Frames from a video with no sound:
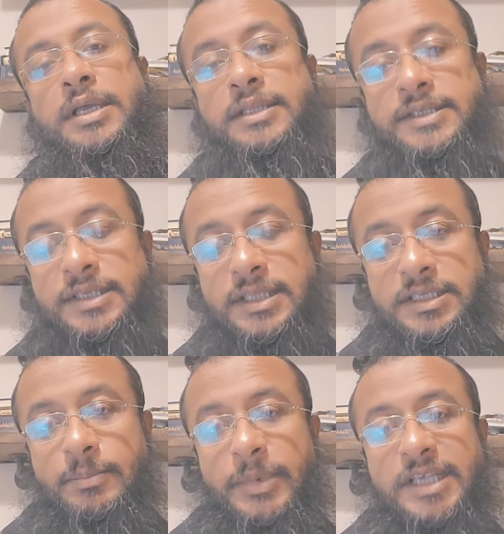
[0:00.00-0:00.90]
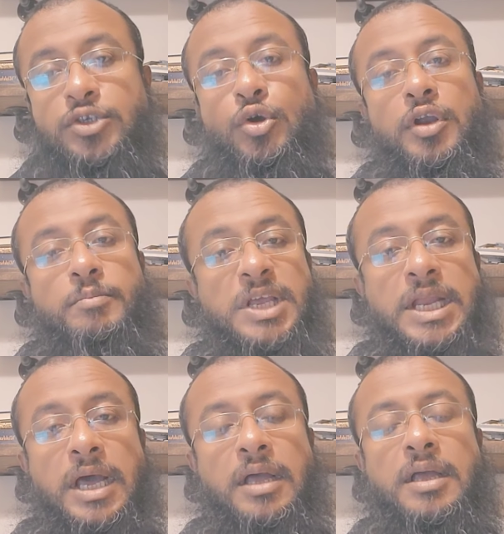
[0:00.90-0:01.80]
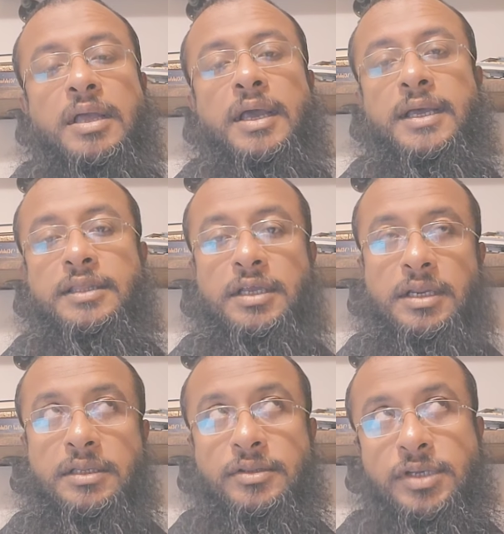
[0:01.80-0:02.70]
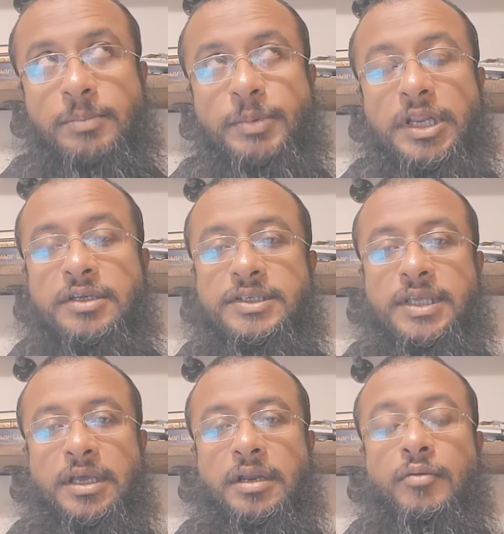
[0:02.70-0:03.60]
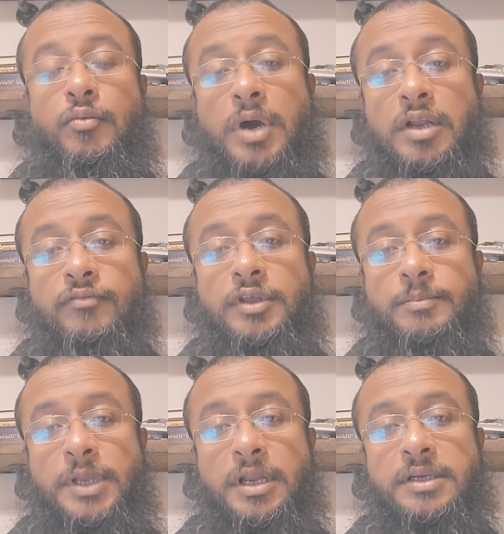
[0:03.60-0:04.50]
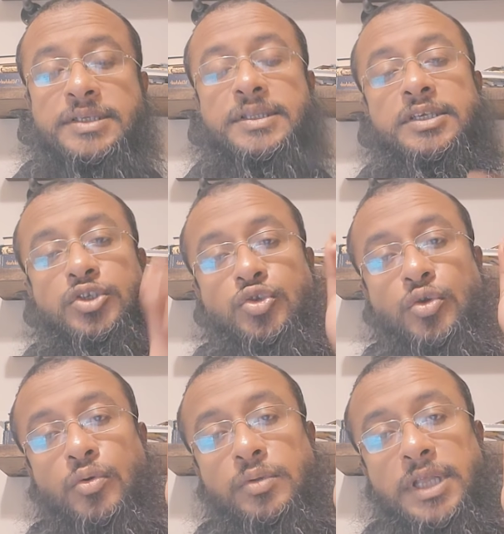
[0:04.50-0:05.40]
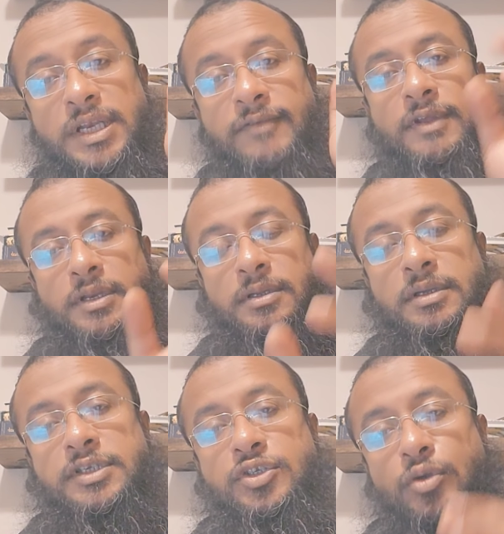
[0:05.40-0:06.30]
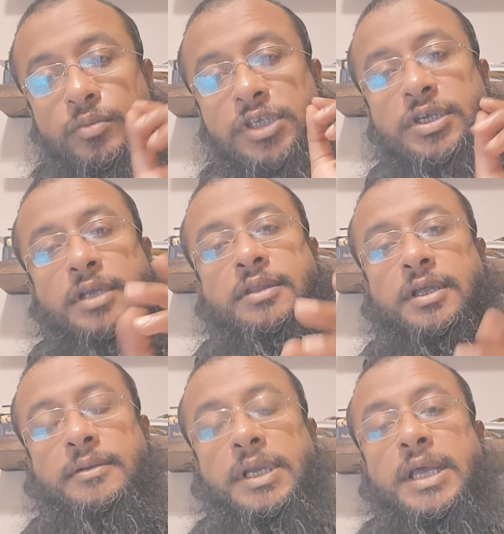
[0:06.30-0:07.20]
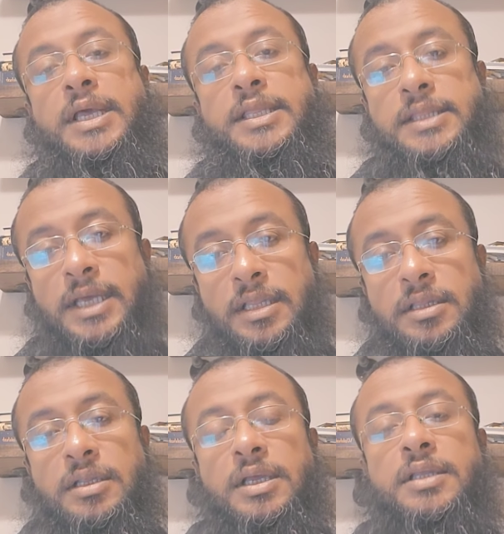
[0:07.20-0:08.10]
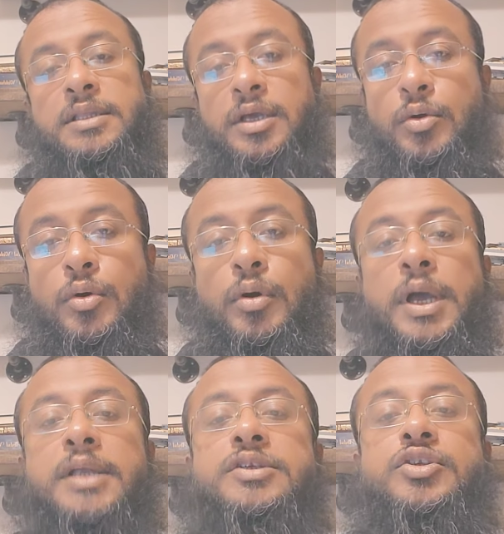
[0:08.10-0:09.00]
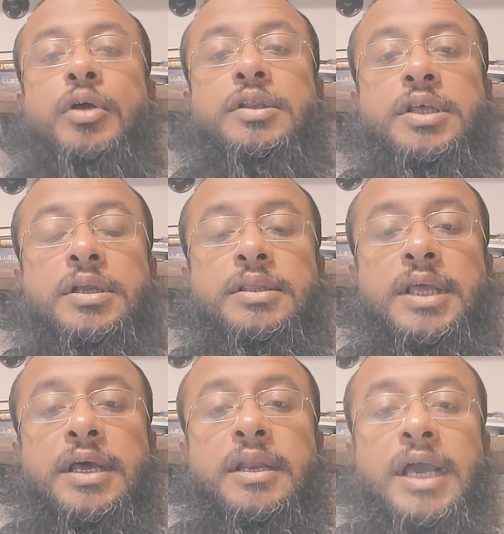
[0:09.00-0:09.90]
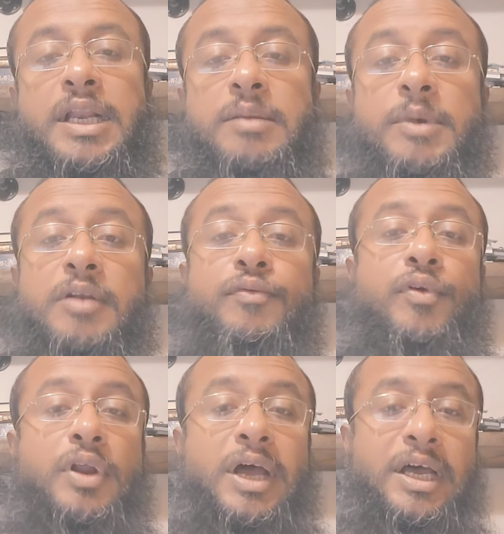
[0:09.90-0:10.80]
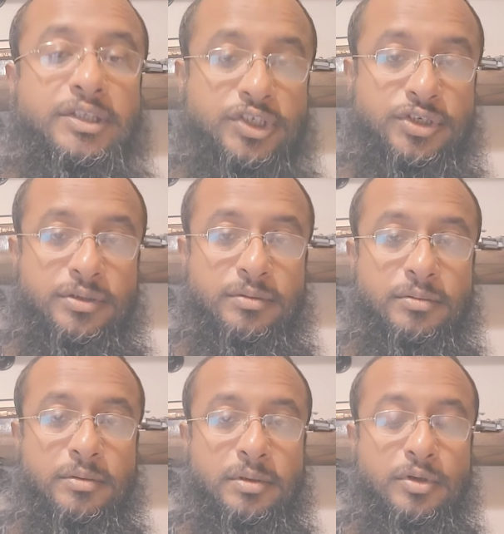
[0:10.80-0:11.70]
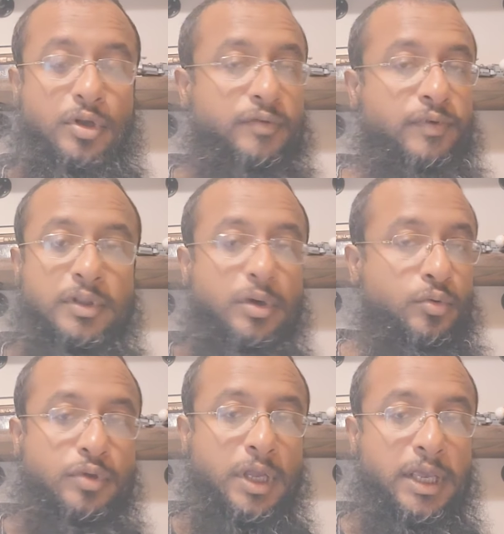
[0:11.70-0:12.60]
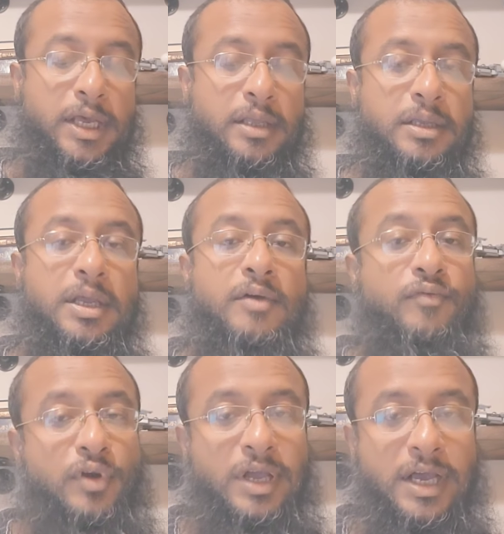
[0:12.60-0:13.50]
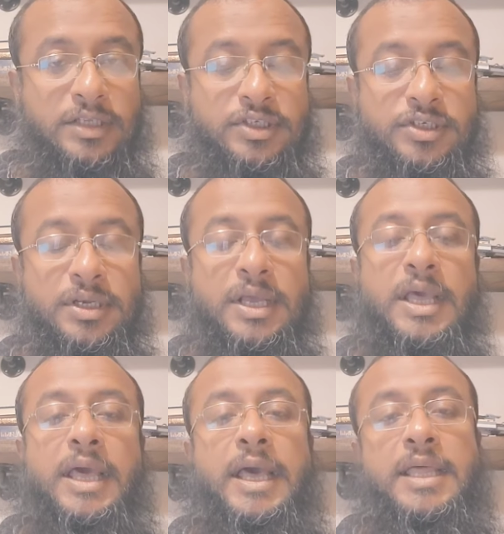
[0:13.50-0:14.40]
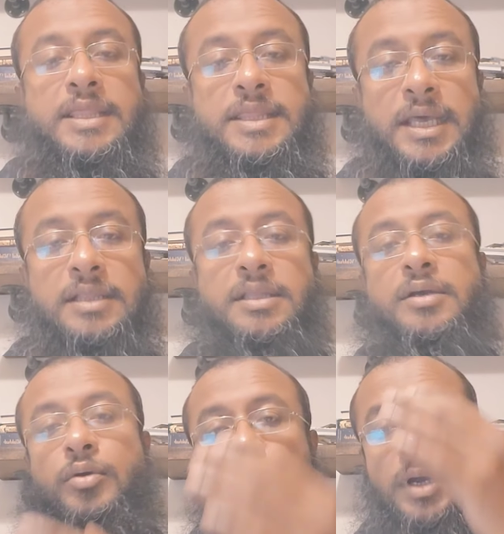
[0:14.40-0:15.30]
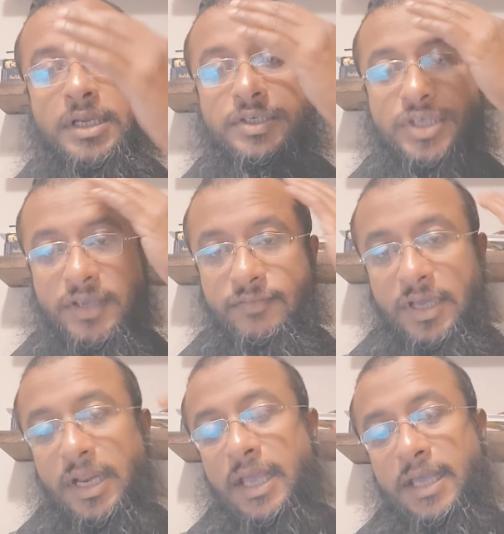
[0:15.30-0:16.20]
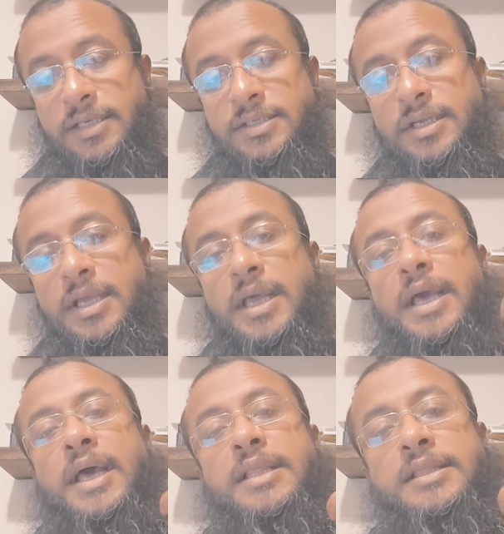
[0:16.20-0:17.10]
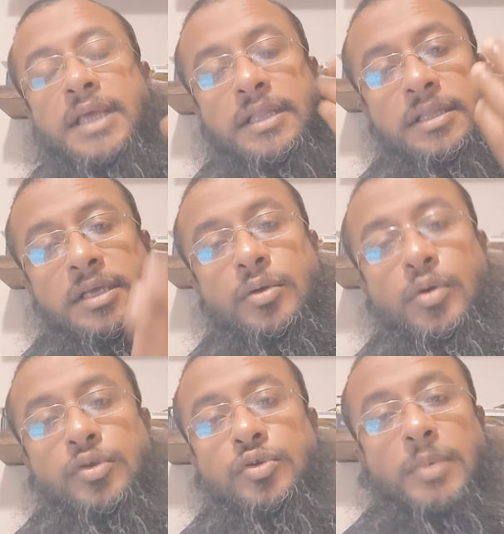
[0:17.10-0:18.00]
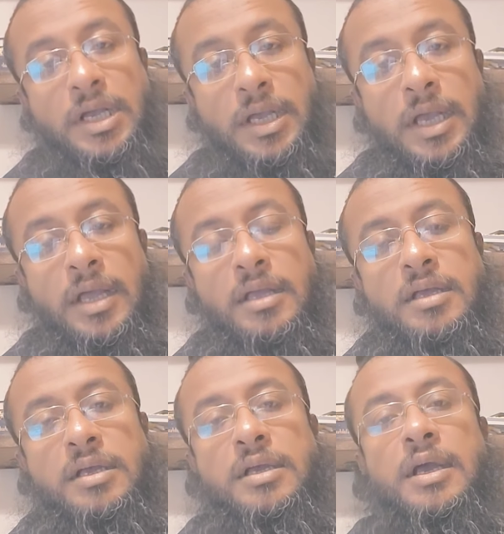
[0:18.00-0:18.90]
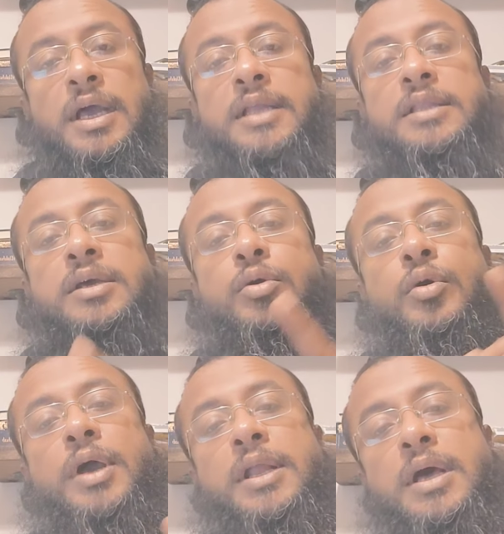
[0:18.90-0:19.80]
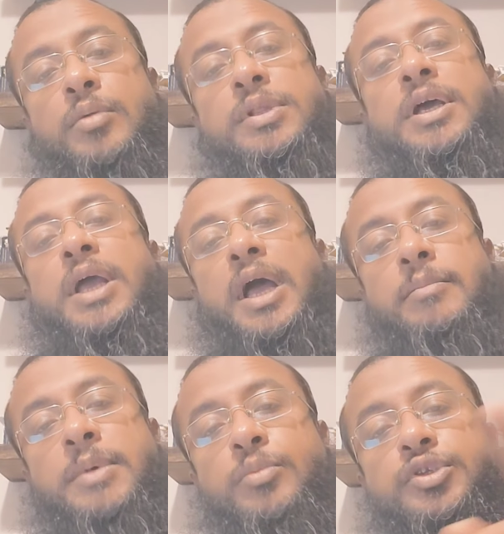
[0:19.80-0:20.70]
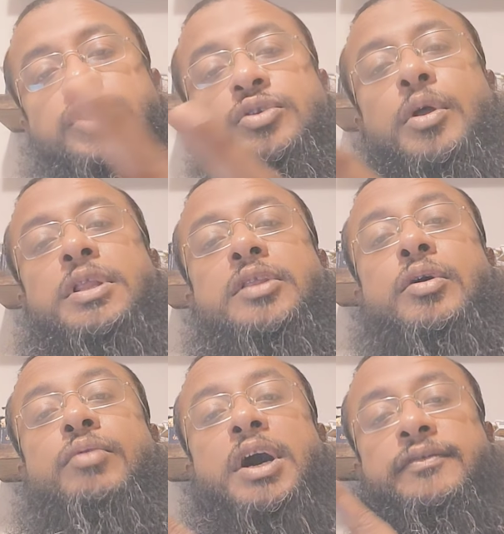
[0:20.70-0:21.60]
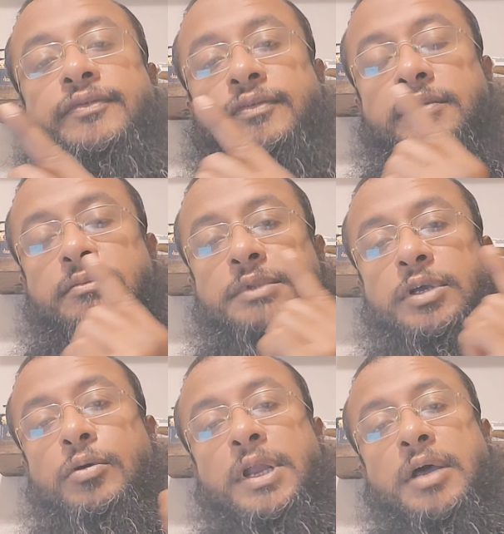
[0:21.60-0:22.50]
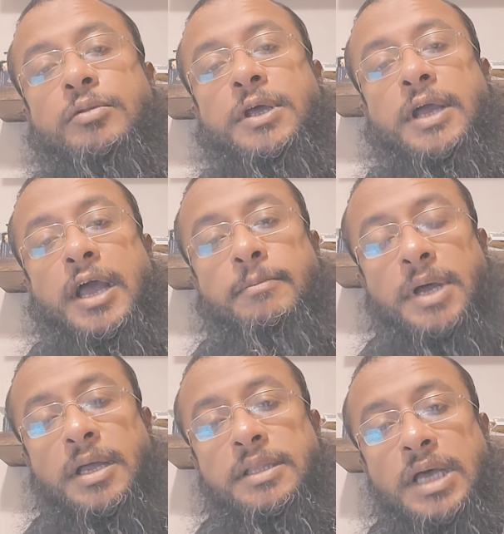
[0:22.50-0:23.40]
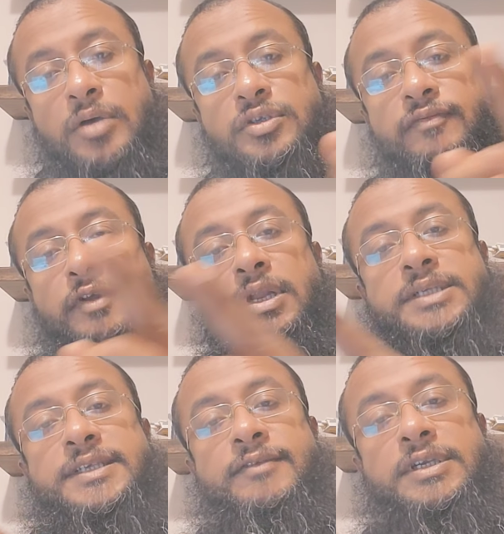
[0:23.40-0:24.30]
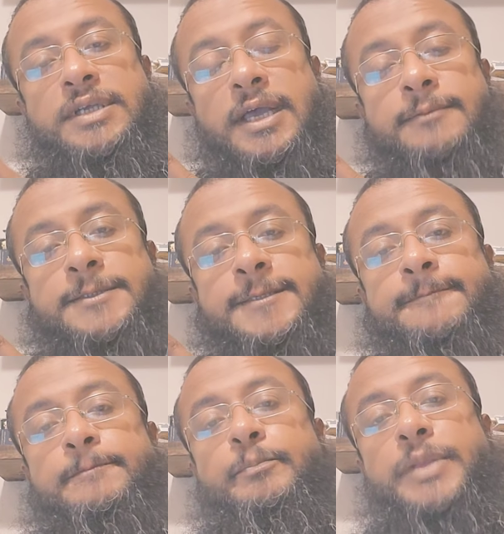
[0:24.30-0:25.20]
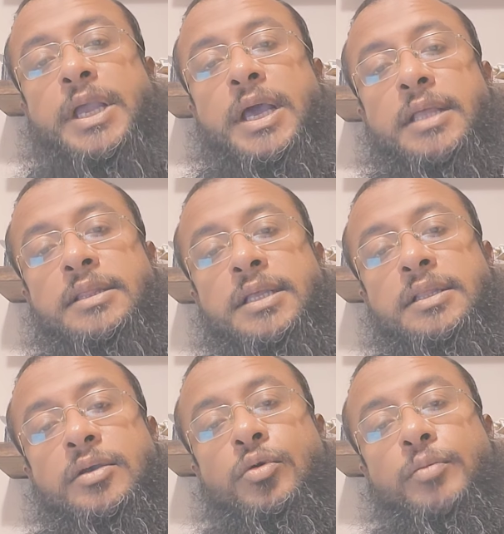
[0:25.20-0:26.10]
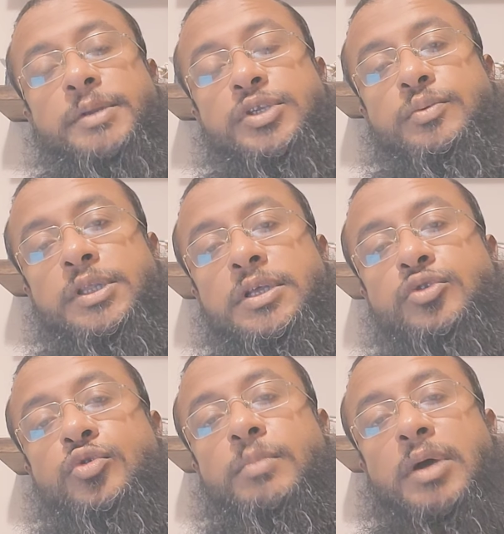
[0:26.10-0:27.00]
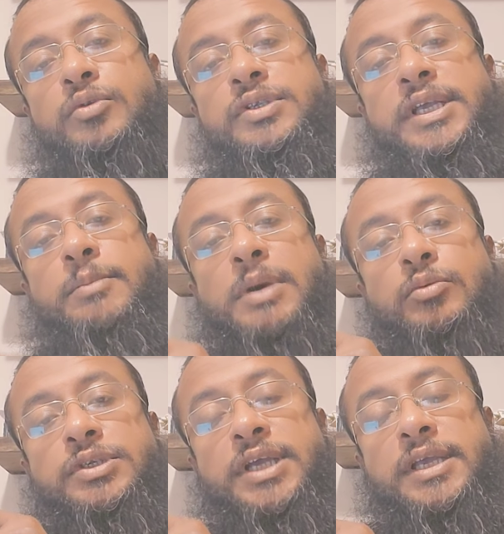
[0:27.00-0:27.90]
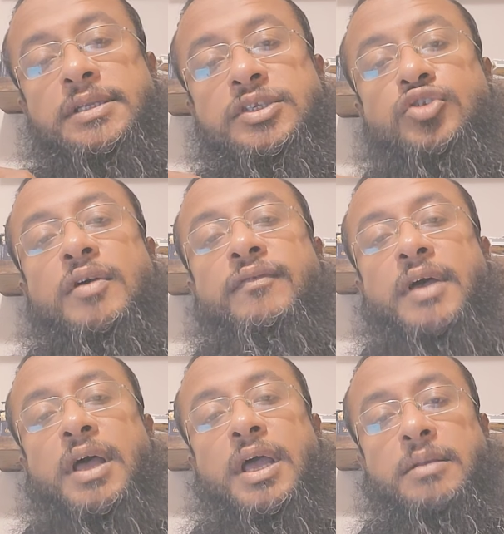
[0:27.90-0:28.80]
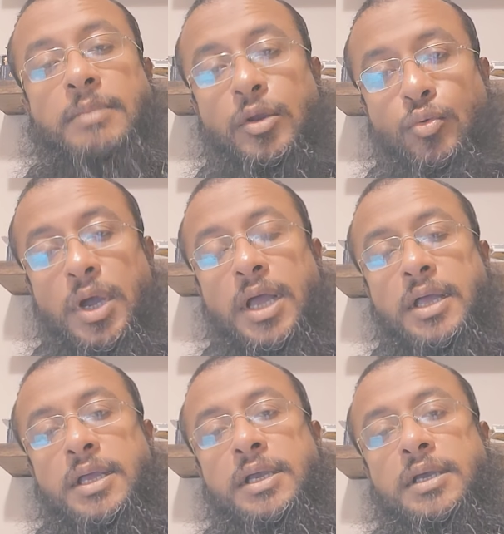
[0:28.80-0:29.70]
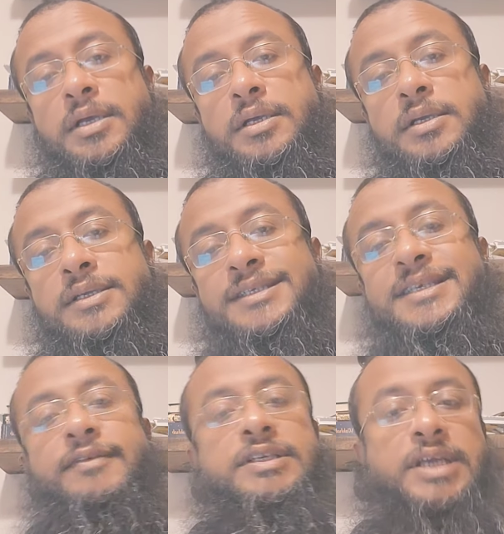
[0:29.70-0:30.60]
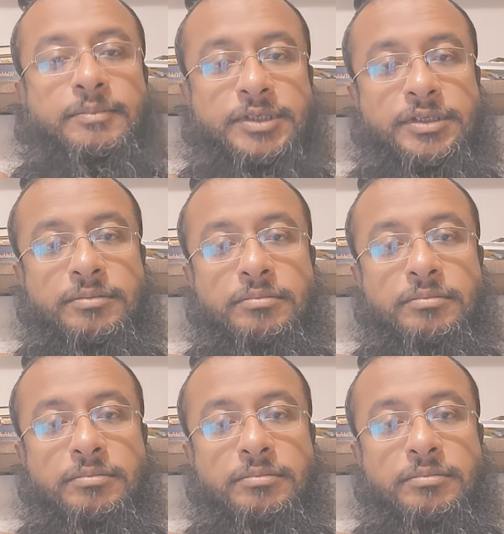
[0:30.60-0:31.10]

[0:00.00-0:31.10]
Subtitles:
There's a place called Mina, and there are 3 pillars there. One of the pillars, they stone the devil, stone the shaitan. Then they go and slaughter their animal for Hajj, not for the Udhiya, for Hajj. And then they go and shave their head, and then they go to Makkah, and they go around the Kaaba, which is called the Tawaf. They go around the Kaaba, the house of Allah, 7 times, and then they go between the two mountains, Safa and Marwa, 7 times.